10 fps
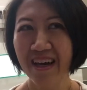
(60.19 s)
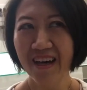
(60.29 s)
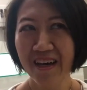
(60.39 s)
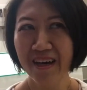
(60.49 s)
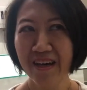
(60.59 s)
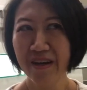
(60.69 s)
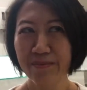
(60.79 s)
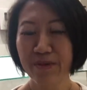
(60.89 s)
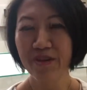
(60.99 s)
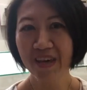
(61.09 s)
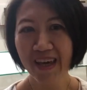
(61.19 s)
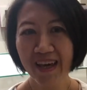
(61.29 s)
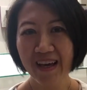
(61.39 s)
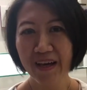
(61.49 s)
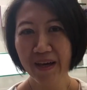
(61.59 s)
Uh,
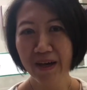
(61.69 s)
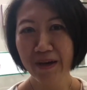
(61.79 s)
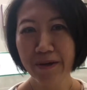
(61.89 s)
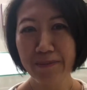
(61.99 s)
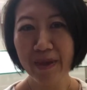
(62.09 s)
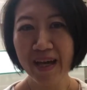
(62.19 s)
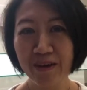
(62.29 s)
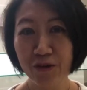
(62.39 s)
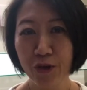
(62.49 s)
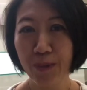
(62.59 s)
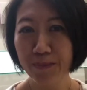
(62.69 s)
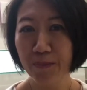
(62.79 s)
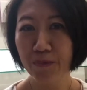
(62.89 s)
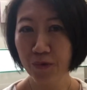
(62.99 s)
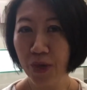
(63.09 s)
okay, uh, I grew up,
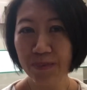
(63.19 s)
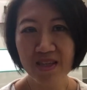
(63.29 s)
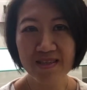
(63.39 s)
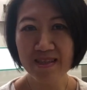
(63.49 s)
grew up in